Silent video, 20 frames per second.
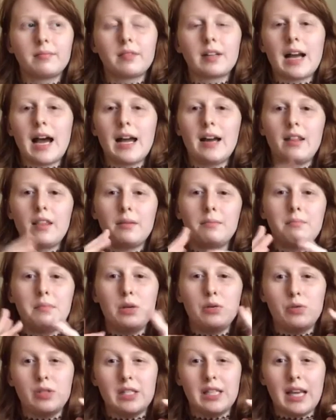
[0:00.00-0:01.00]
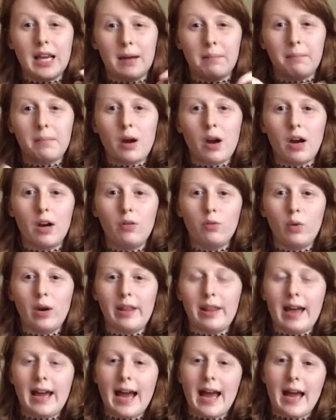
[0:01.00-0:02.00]
kind of the museum part, where
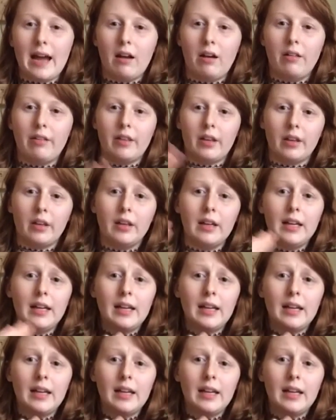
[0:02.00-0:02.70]
they had all the